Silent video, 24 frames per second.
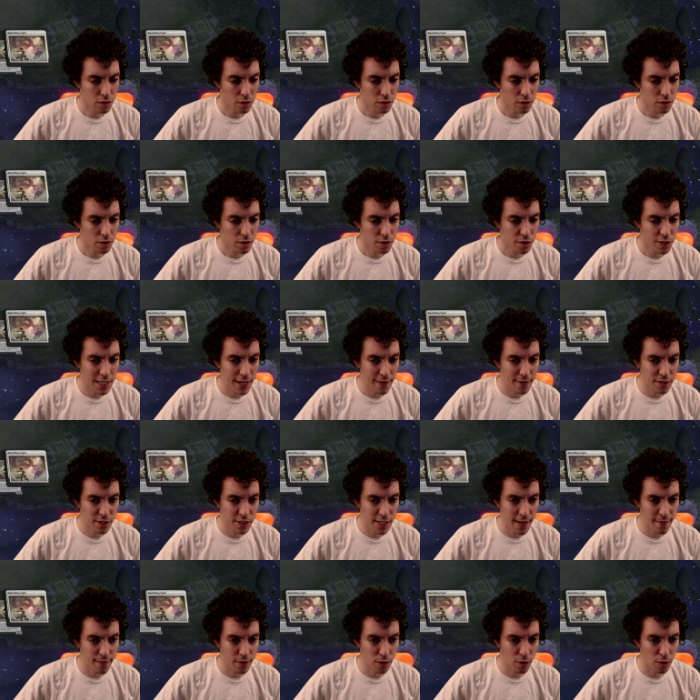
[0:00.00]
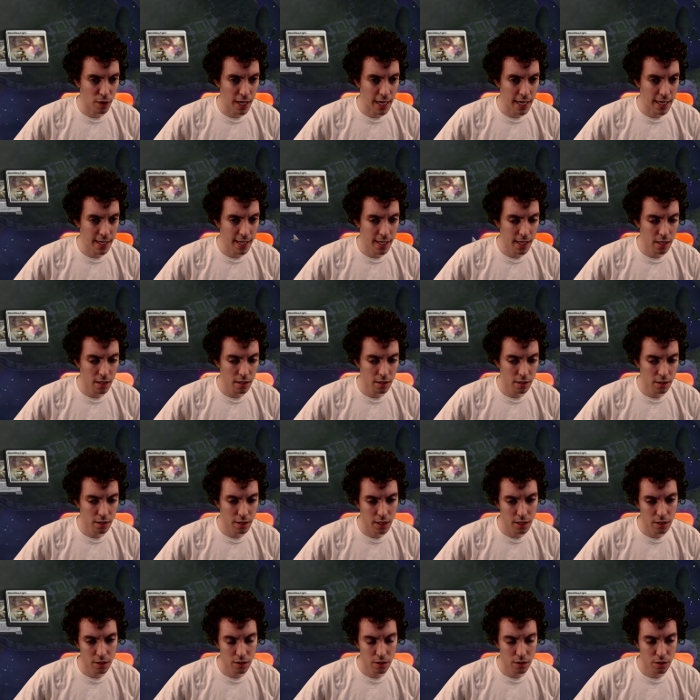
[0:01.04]
7 7 or an 8 8.
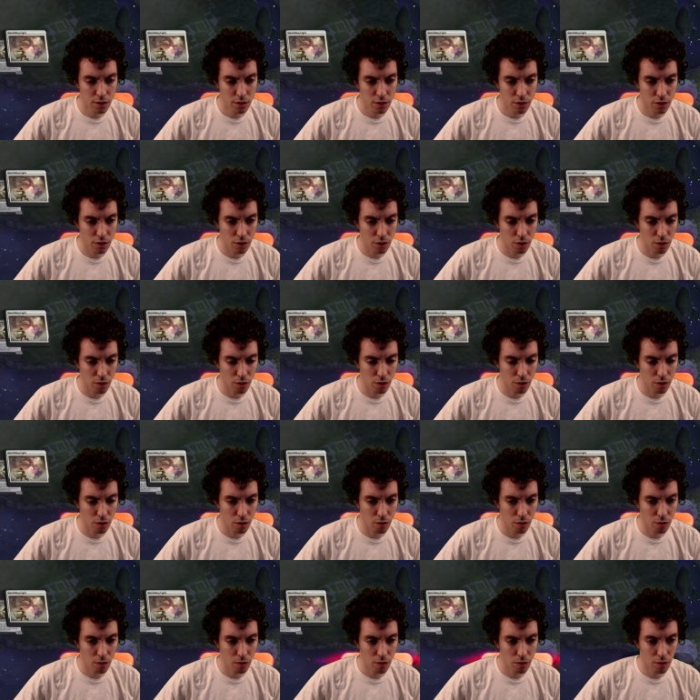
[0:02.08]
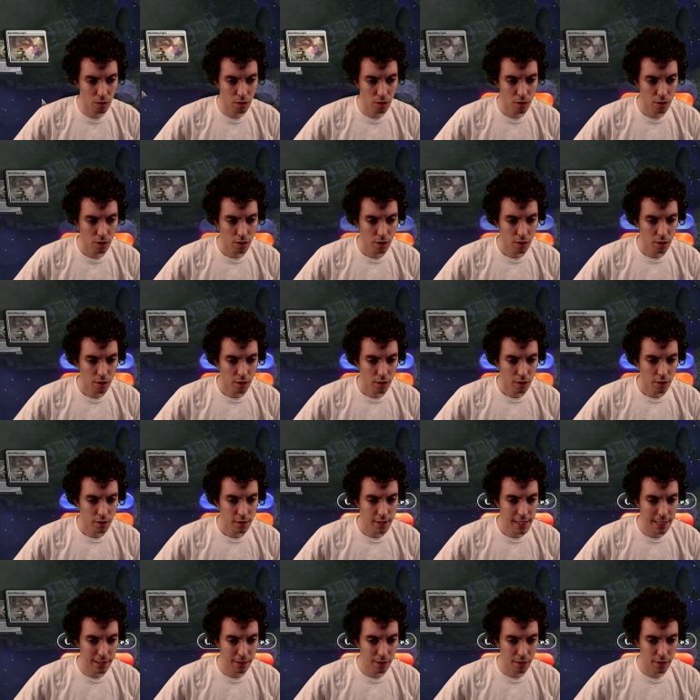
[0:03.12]
Alright, so
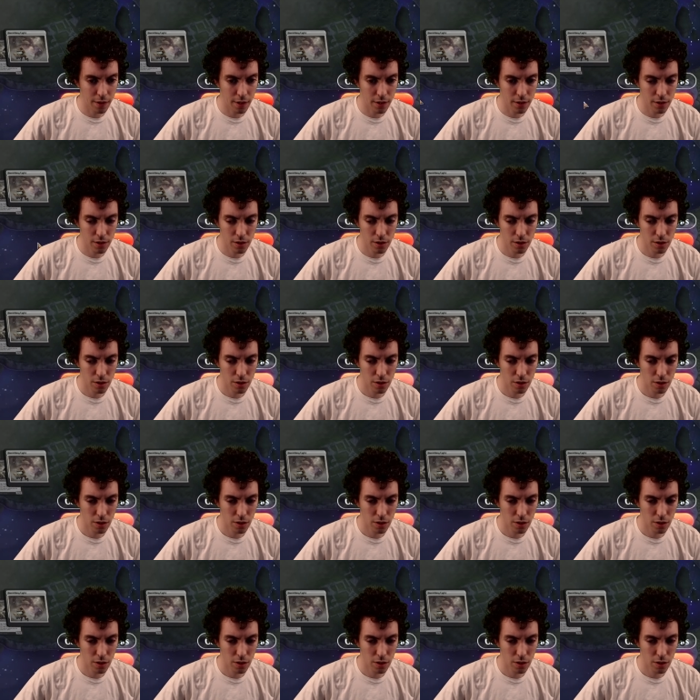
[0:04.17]
attack with this.